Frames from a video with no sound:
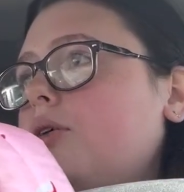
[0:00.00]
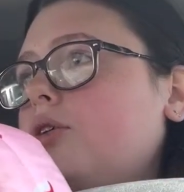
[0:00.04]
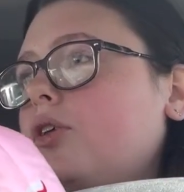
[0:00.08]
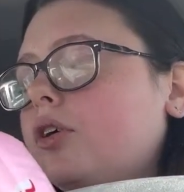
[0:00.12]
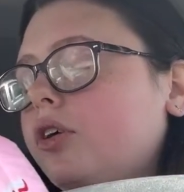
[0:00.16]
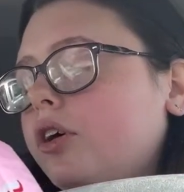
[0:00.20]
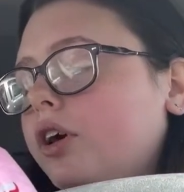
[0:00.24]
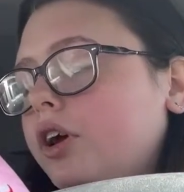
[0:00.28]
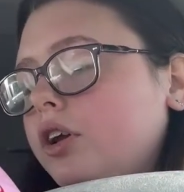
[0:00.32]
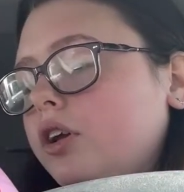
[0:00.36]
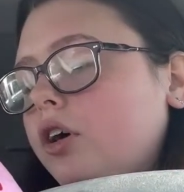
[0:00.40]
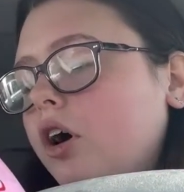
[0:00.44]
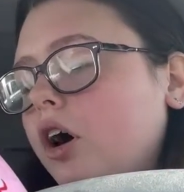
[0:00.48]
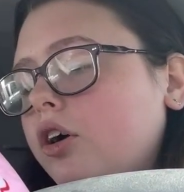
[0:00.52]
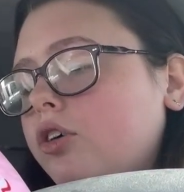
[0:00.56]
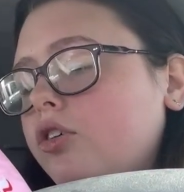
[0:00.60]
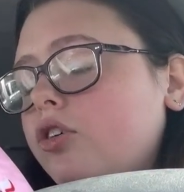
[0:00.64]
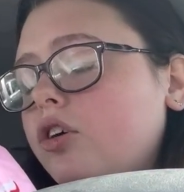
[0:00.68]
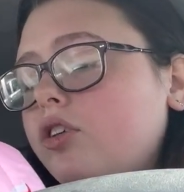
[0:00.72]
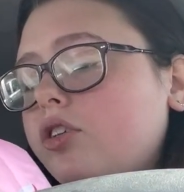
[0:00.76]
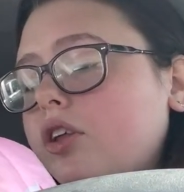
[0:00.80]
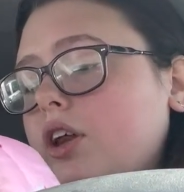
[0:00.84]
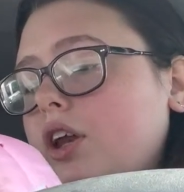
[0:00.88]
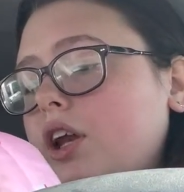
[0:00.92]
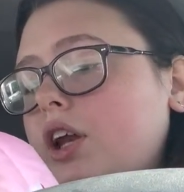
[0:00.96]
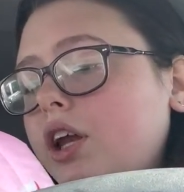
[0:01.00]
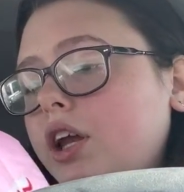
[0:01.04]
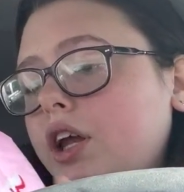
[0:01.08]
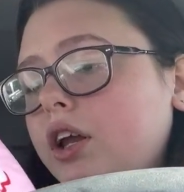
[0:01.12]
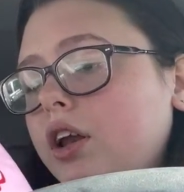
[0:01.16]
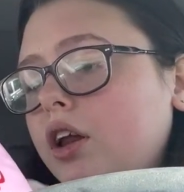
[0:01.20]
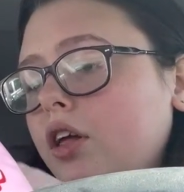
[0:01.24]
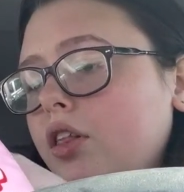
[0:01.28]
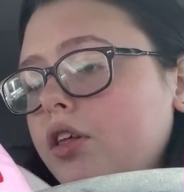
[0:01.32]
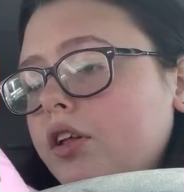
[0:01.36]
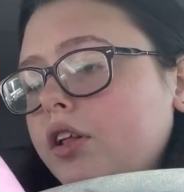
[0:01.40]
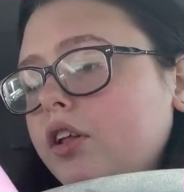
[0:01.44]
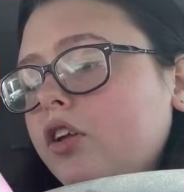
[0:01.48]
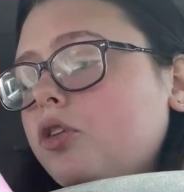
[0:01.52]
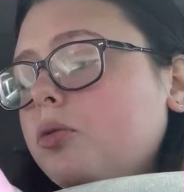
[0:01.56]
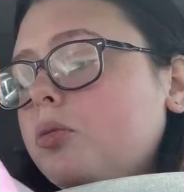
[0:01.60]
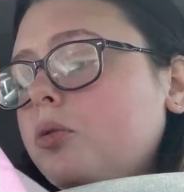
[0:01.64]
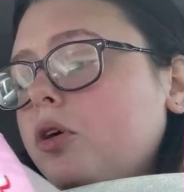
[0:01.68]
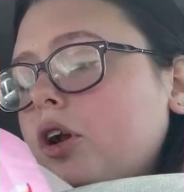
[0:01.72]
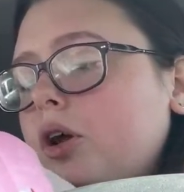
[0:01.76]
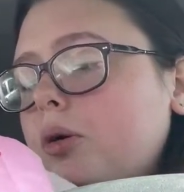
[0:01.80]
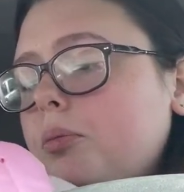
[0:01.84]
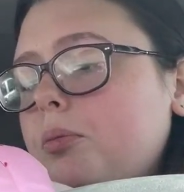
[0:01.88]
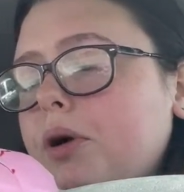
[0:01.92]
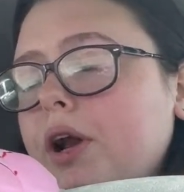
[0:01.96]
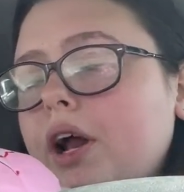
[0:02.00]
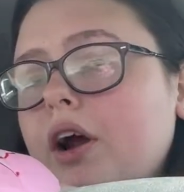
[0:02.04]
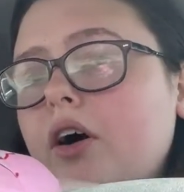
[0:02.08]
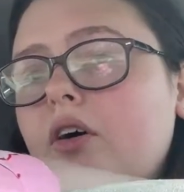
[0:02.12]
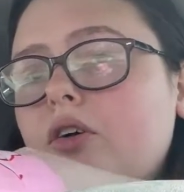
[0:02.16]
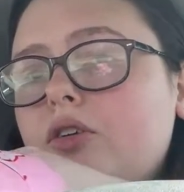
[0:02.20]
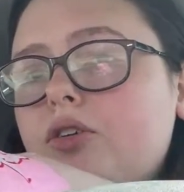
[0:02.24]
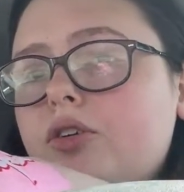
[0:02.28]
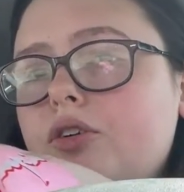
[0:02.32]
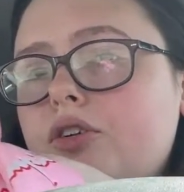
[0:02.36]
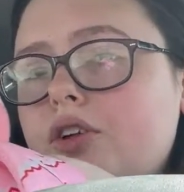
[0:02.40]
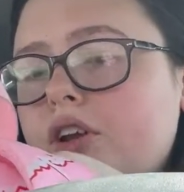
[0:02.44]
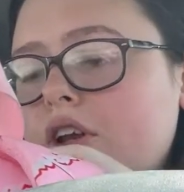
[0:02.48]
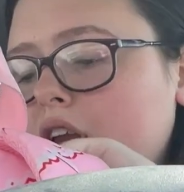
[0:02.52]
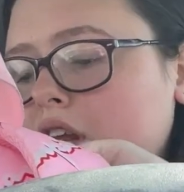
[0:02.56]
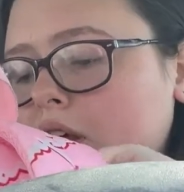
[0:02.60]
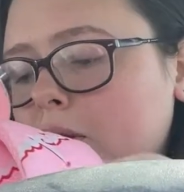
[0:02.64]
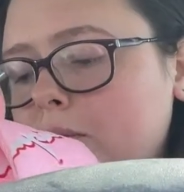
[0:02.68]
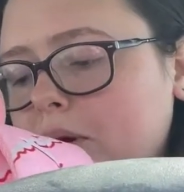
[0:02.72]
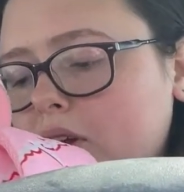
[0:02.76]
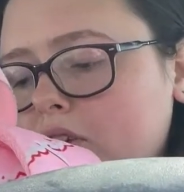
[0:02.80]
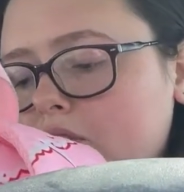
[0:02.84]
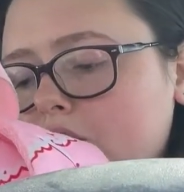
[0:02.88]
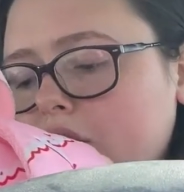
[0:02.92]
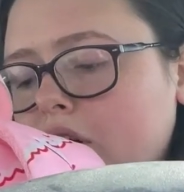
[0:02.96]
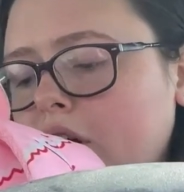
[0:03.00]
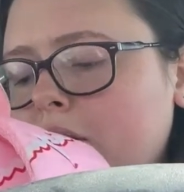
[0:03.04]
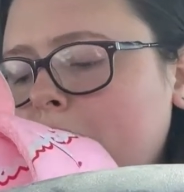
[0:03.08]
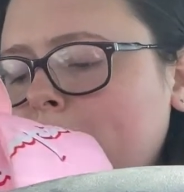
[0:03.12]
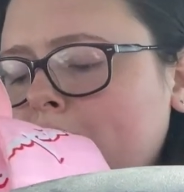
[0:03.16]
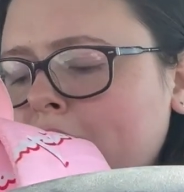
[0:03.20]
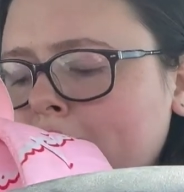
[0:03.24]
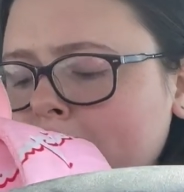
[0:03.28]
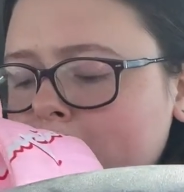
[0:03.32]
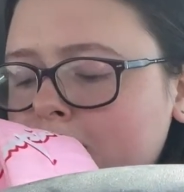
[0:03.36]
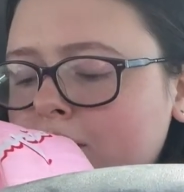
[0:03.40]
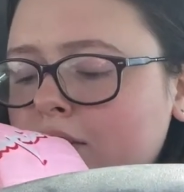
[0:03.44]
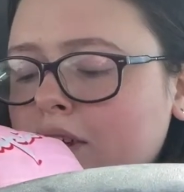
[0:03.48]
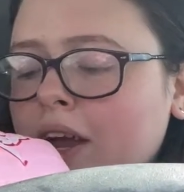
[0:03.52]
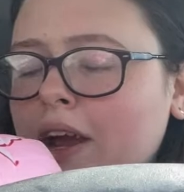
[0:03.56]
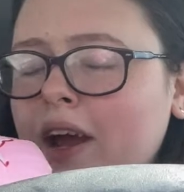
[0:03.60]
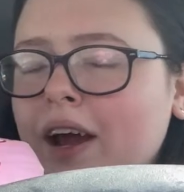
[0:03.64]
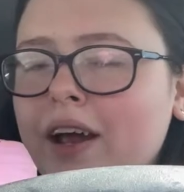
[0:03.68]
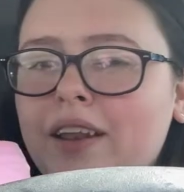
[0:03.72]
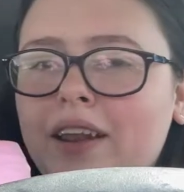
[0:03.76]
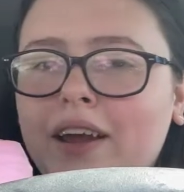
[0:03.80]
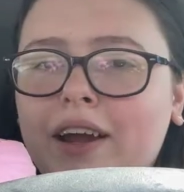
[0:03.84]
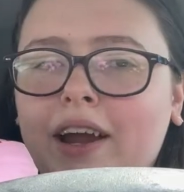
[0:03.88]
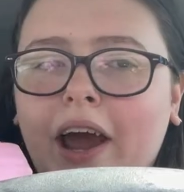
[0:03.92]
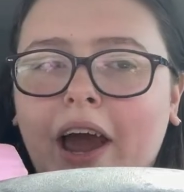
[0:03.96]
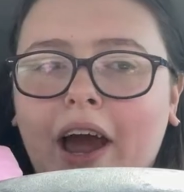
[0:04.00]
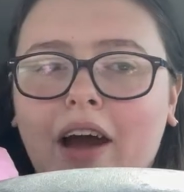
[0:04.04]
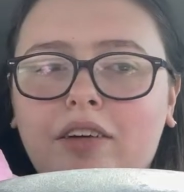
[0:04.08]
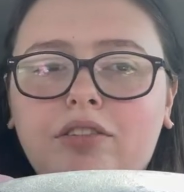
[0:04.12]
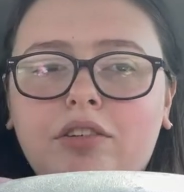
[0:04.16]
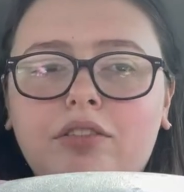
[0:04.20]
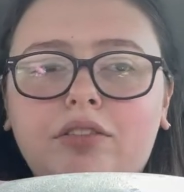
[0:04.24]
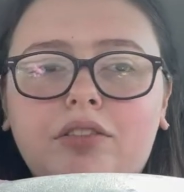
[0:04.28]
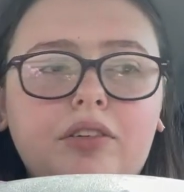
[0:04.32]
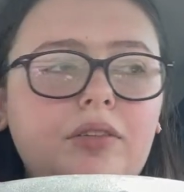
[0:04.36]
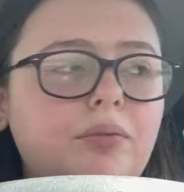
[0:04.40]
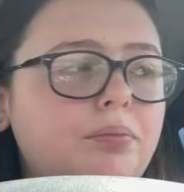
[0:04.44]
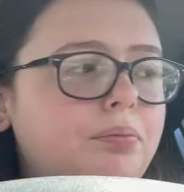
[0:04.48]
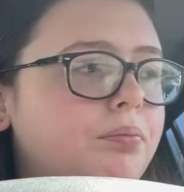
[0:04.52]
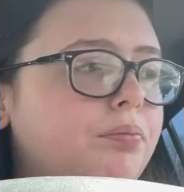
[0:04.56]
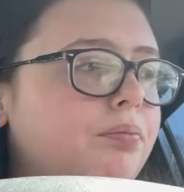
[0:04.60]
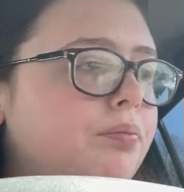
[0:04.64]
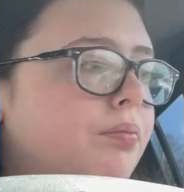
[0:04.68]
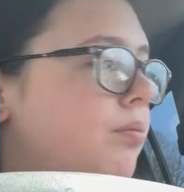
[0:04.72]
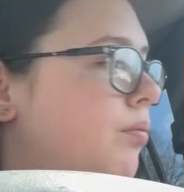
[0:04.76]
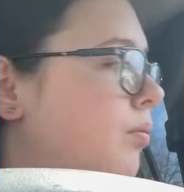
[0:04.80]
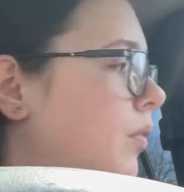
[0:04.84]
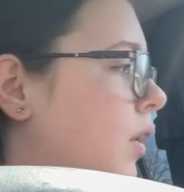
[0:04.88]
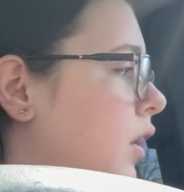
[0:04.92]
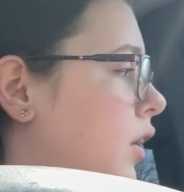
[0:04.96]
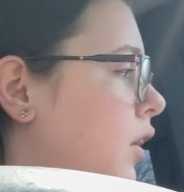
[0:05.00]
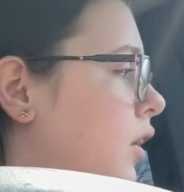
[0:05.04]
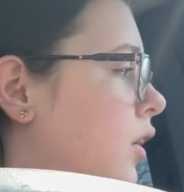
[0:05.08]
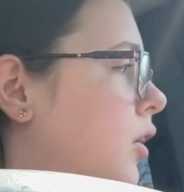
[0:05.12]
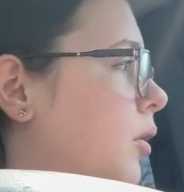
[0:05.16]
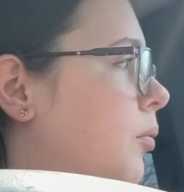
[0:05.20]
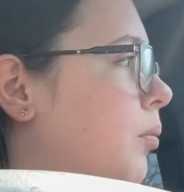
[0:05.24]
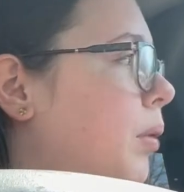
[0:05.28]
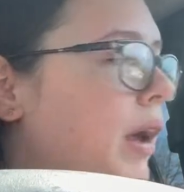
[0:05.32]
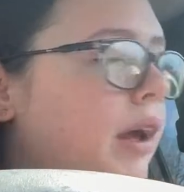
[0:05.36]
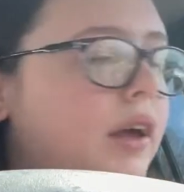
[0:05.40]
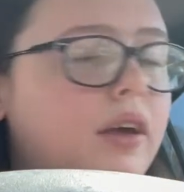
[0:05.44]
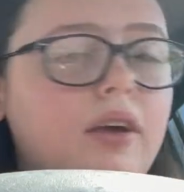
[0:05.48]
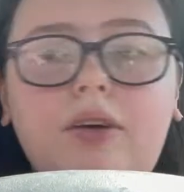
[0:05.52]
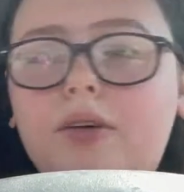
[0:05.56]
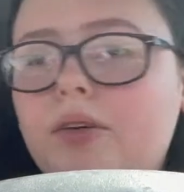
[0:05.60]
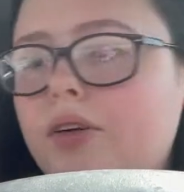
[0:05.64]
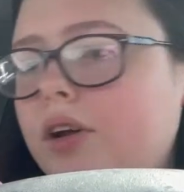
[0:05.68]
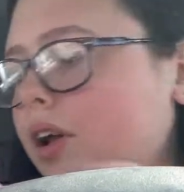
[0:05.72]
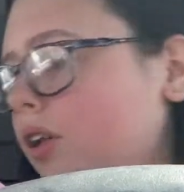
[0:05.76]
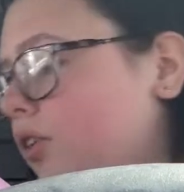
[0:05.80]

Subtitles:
literally nauseous. I didn't eat anything this morning, but I also didn't eat my Starbucks. I had like half of a bacon Gouda